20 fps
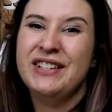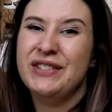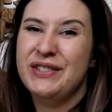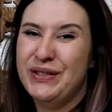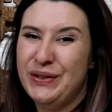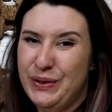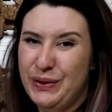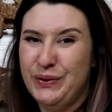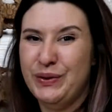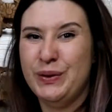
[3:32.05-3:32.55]

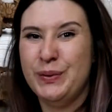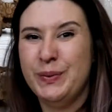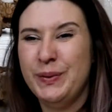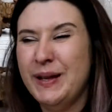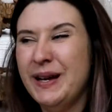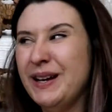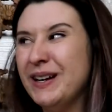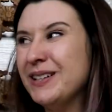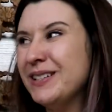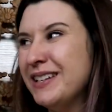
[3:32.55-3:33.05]
So if your
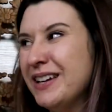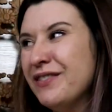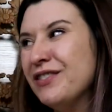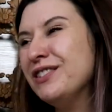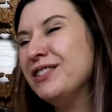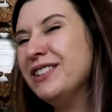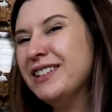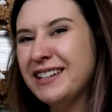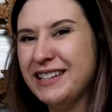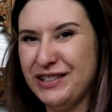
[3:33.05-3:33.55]
players
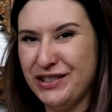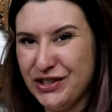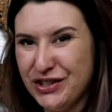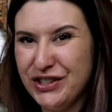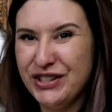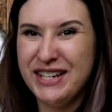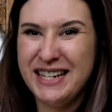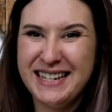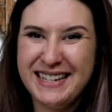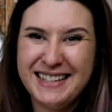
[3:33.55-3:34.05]
ever look at
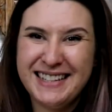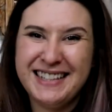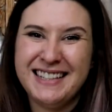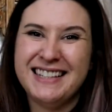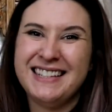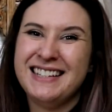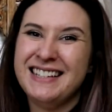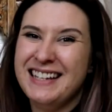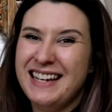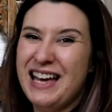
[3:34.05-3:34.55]
trees
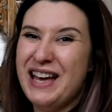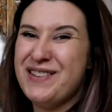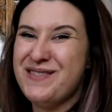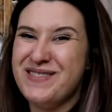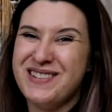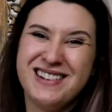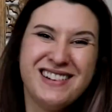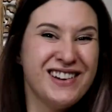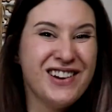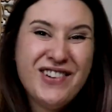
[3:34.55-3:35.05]
and
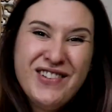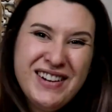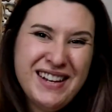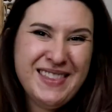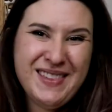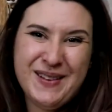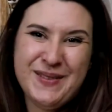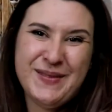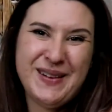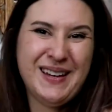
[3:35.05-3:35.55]
want to know
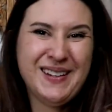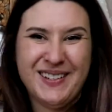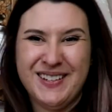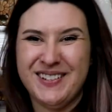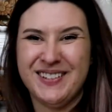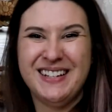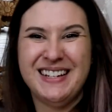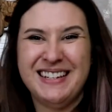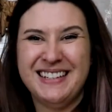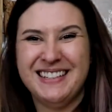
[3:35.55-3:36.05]
anything about
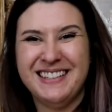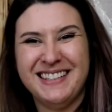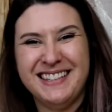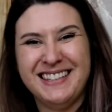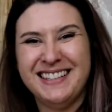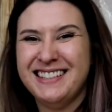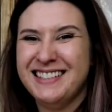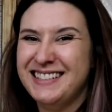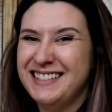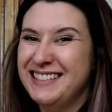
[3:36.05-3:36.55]
trees,
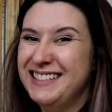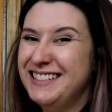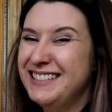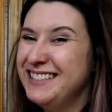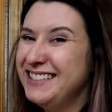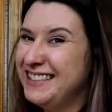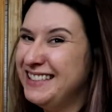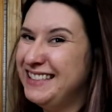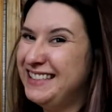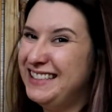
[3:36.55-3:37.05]

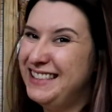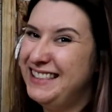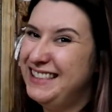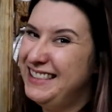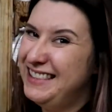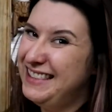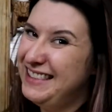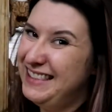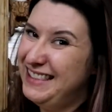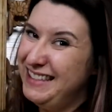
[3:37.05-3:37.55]

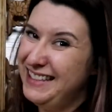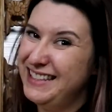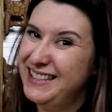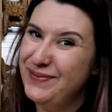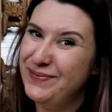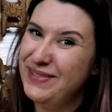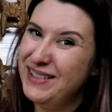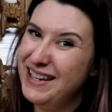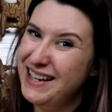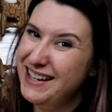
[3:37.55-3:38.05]

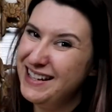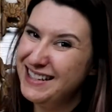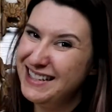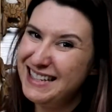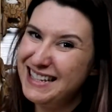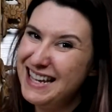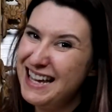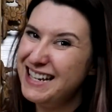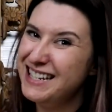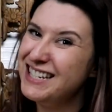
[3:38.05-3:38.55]
this
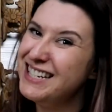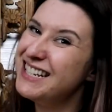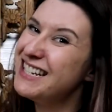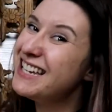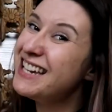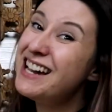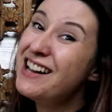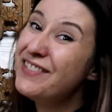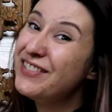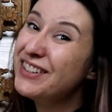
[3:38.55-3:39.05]
player's got you
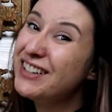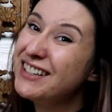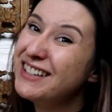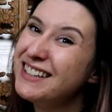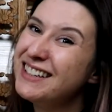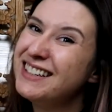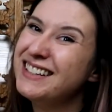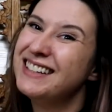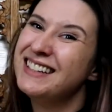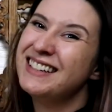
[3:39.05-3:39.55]

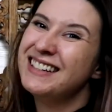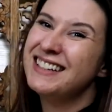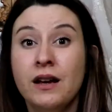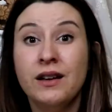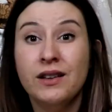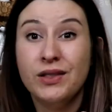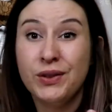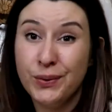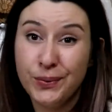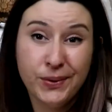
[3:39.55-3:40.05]
covered.
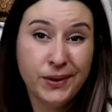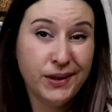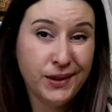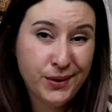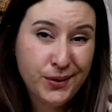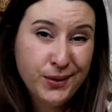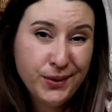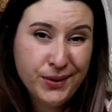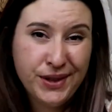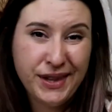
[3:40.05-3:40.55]
The really
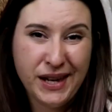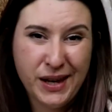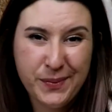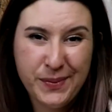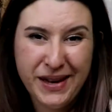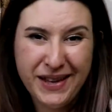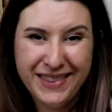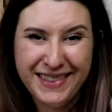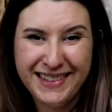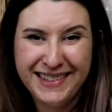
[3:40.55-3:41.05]
cool thing
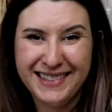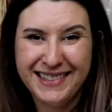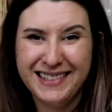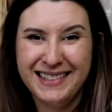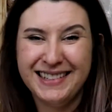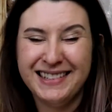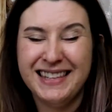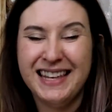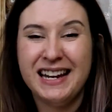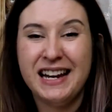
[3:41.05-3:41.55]
about this
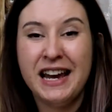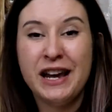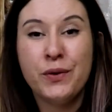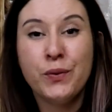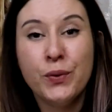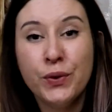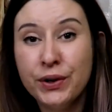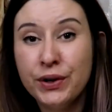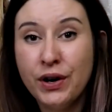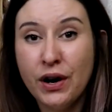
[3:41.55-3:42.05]
is that a
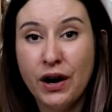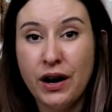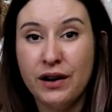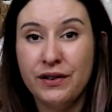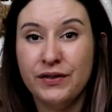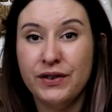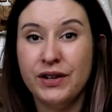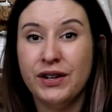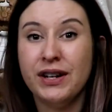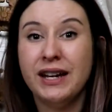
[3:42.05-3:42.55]
wood
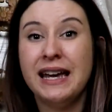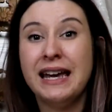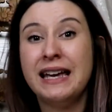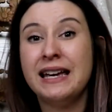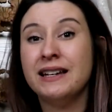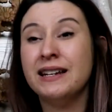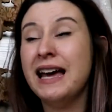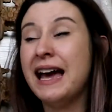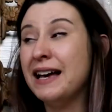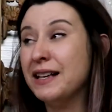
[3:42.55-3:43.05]
carver
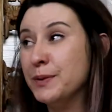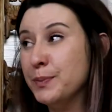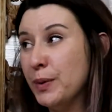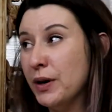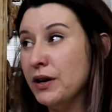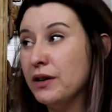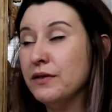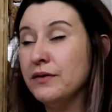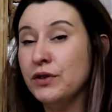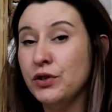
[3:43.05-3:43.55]
can, as
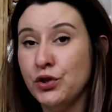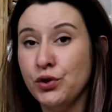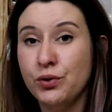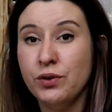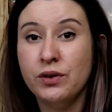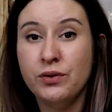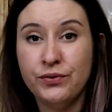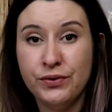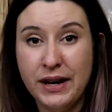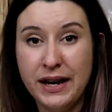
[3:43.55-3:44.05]
part of a
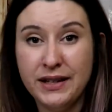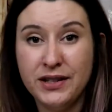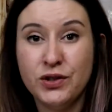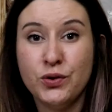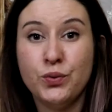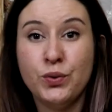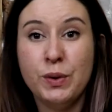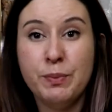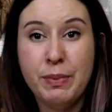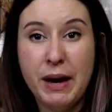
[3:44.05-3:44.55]
short
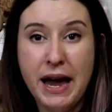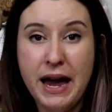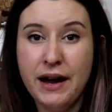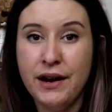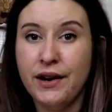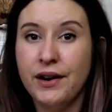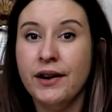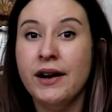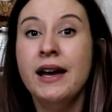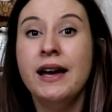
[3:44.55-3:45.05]
rest,
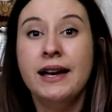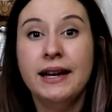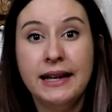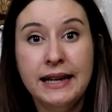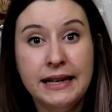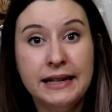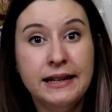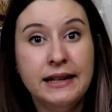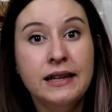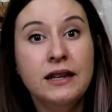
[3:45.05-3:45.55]
repair
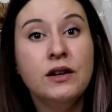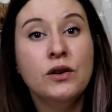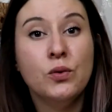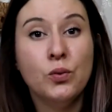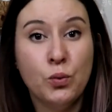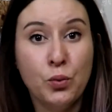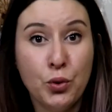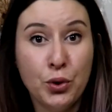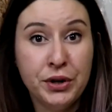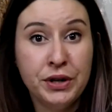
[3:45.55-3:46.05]
any
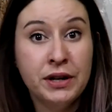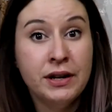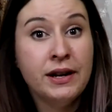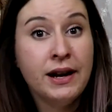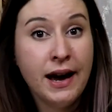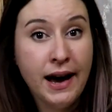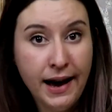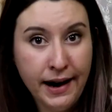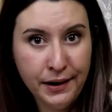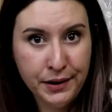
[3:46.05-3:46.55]

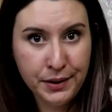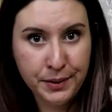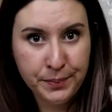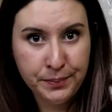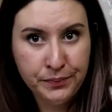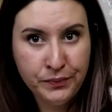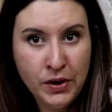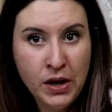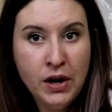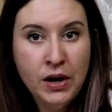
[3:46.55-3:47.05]
wooden
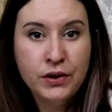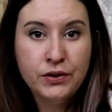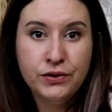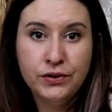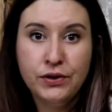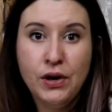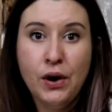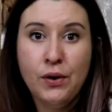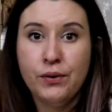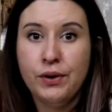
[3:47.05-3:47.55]
item.
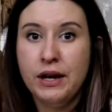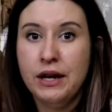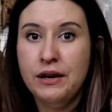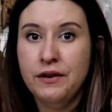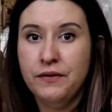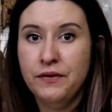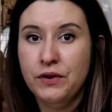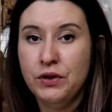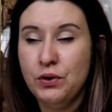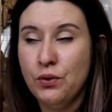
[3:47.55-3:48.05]
So
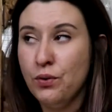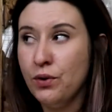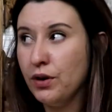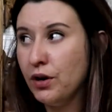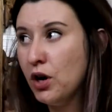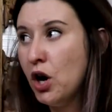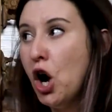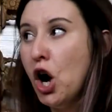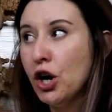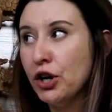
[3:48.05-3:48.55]
if your
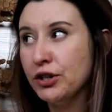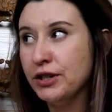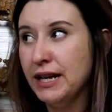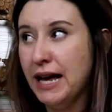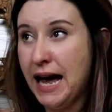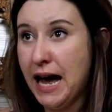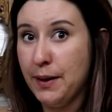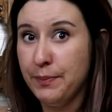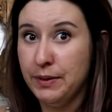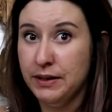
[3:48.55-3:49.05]
cart
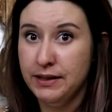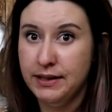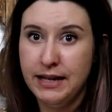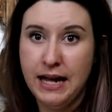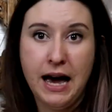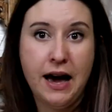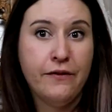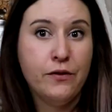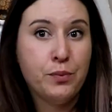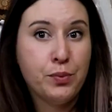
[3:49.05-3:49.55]
happens to
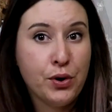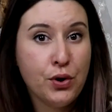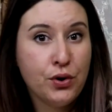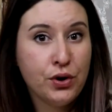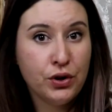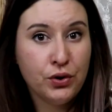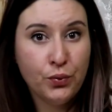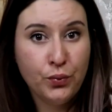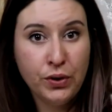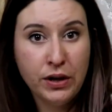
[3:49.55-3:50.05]
have a
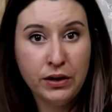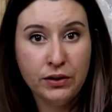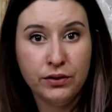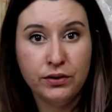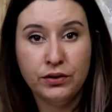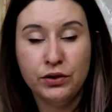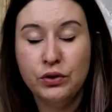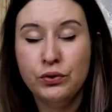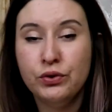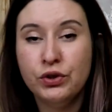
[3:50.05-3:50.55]
broken
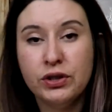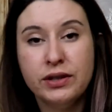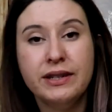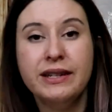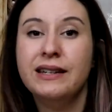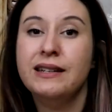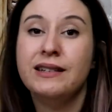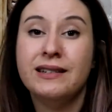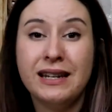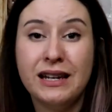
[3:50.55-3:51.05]
wheel, you just
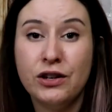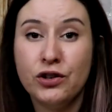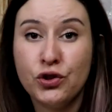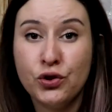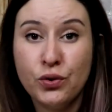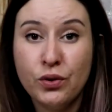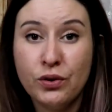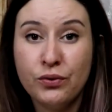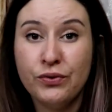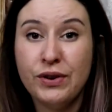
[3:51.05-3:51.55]
need to take a
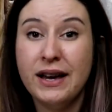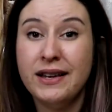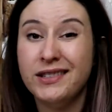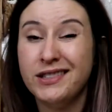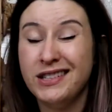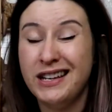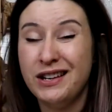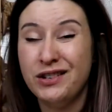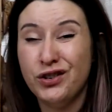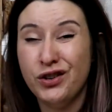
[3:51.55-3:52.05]
short
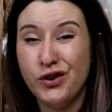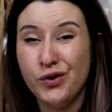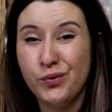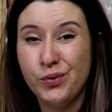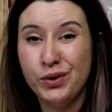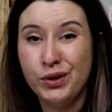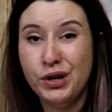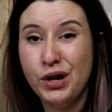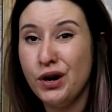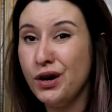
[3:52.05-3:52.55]
rest and your
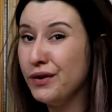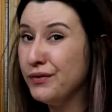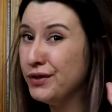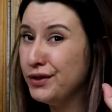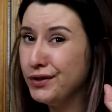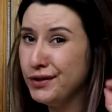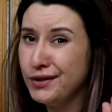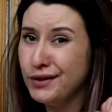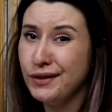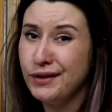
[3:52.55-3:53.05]
wood
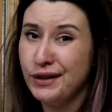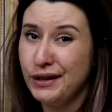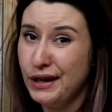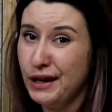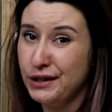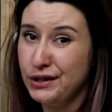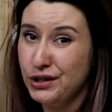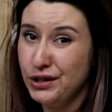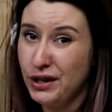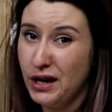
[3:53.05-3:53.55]
carver's
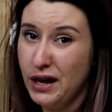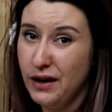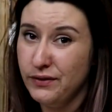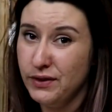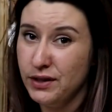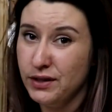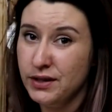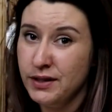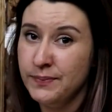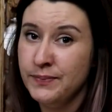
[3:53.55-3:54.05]
got you
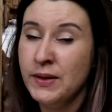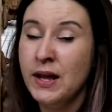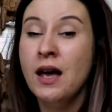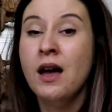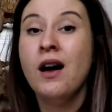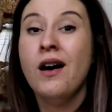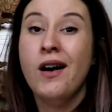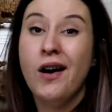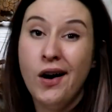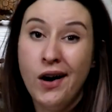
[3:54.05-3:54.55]
covered.
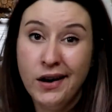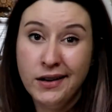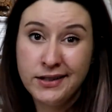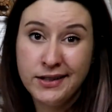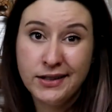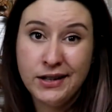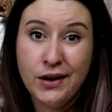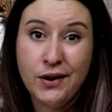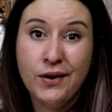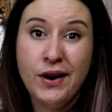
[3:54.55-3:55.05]

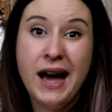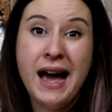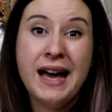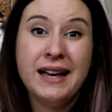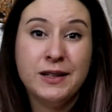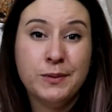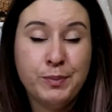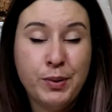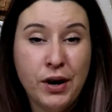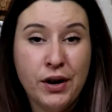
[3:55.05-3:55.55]
Also,
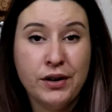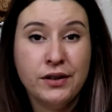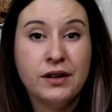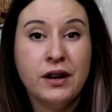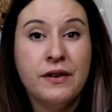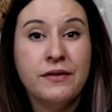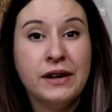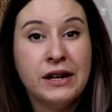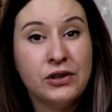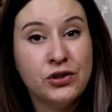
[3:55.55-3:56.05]
as part
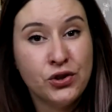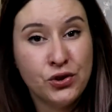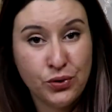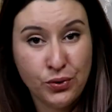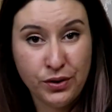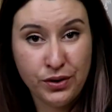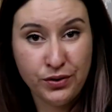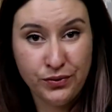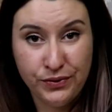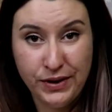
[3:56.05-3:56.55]
of a
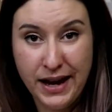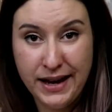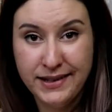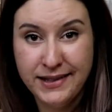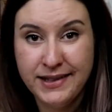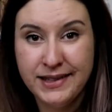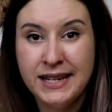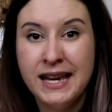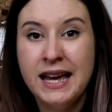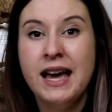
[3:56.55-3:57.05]
short
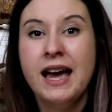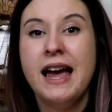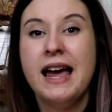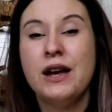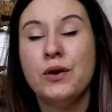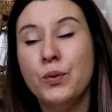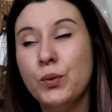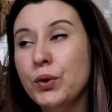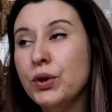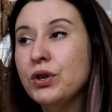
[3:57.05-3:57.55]
rest,
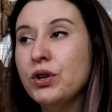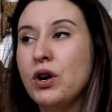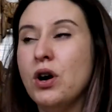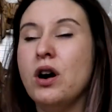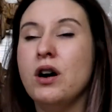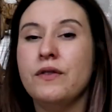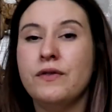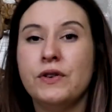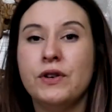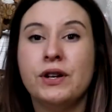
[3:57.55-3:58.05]
a wood
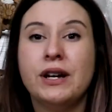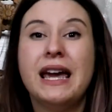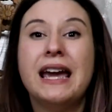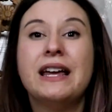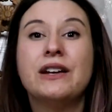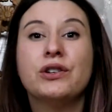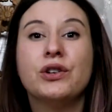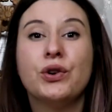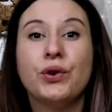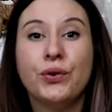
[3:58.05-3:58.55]
carver
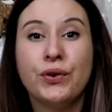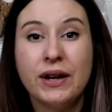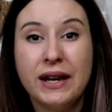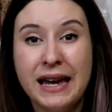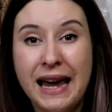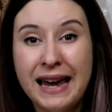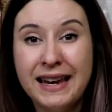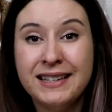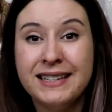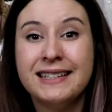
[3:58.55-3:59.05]
can
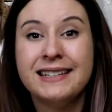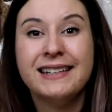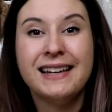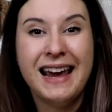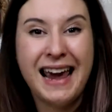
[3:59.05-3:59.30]
create